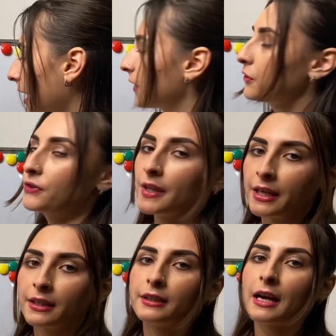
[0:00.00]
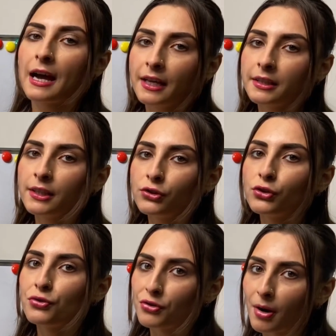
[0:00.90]
you think, I need to
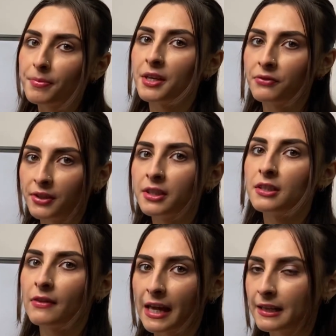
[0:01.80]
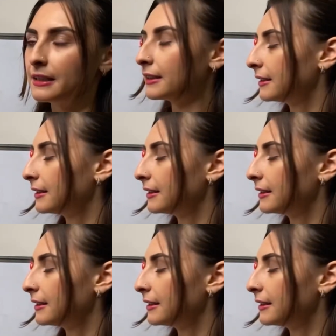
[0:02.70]
drop the infinitive ending ty.